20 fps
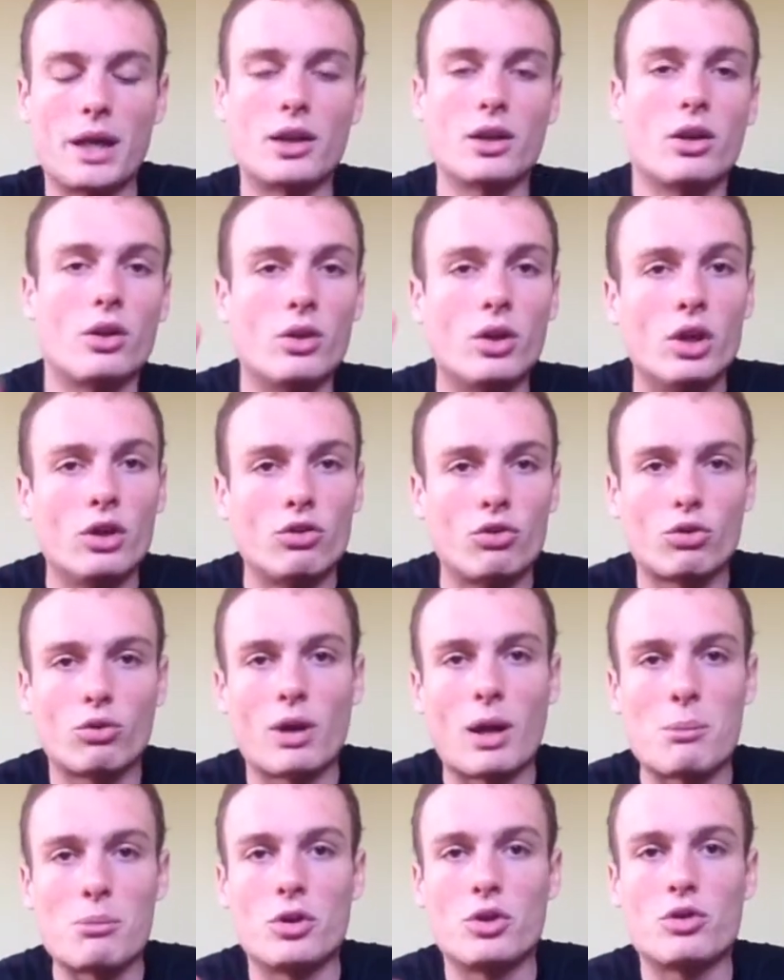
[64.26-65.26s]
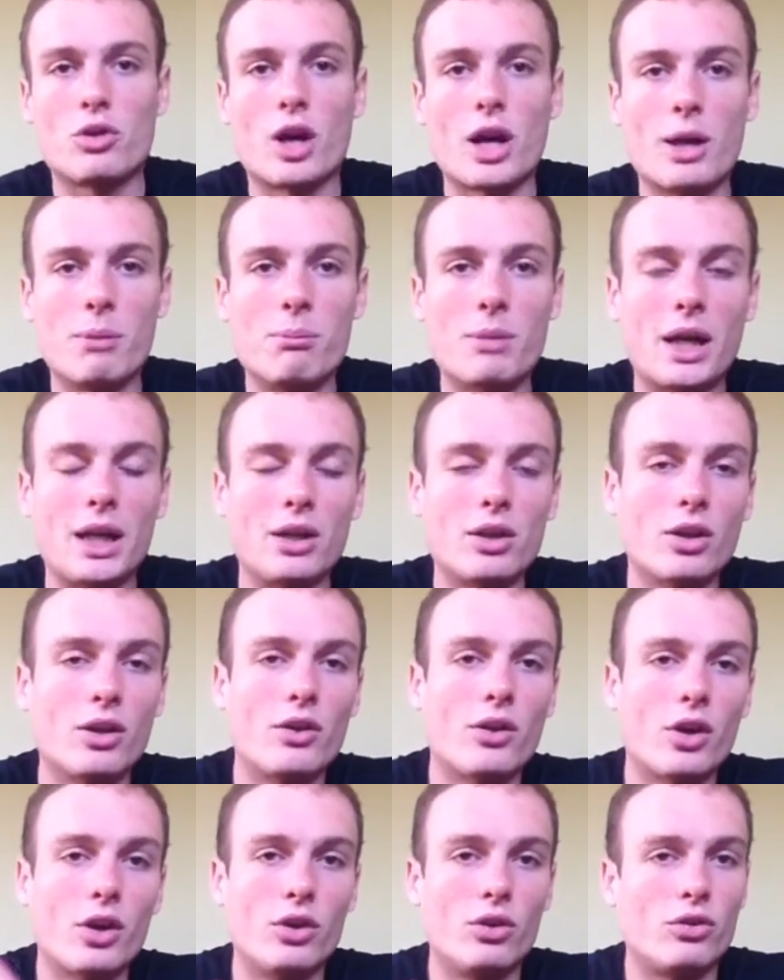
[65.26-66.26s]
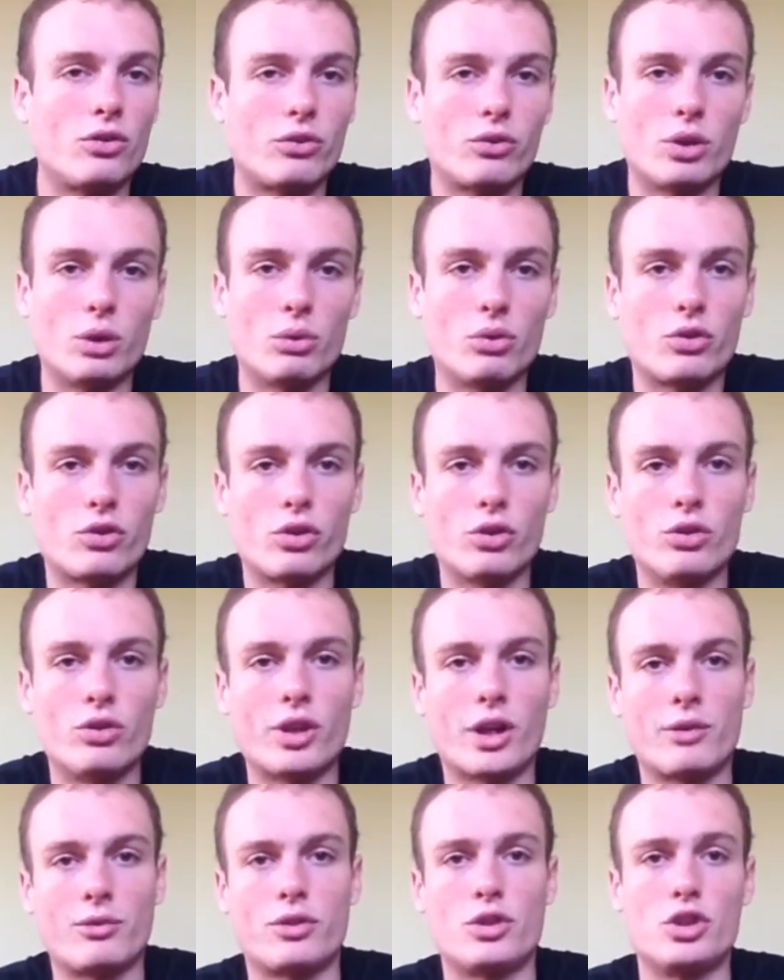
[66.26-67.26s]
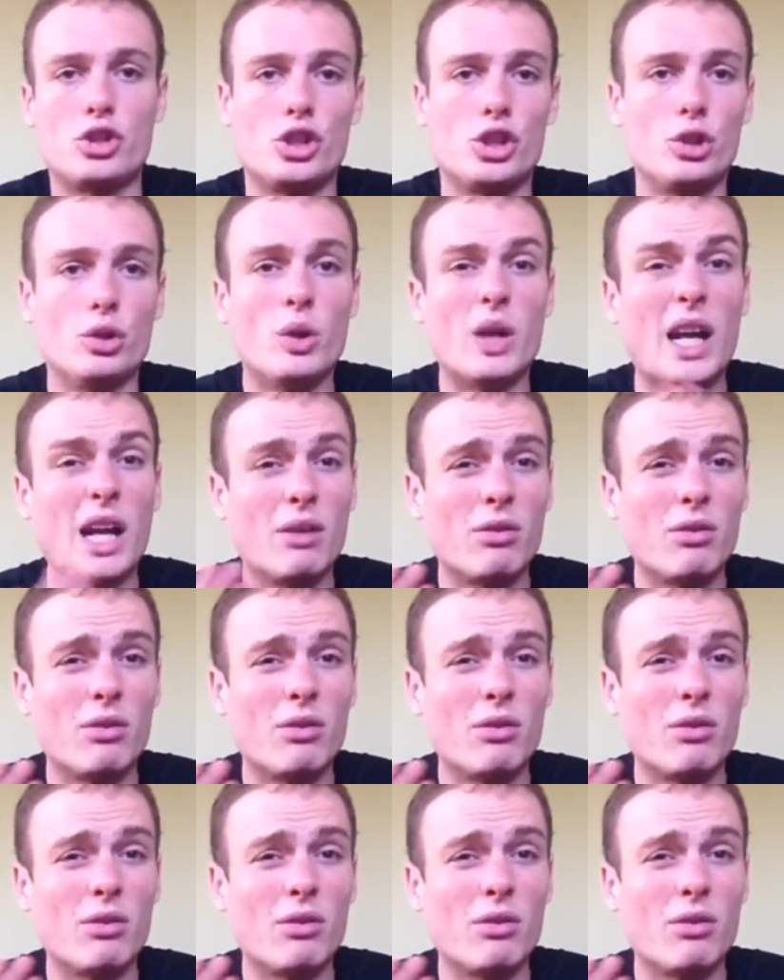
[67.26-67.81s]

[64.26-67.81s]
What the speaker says: mango. Scrap the dried mango though, it was too tough to chew.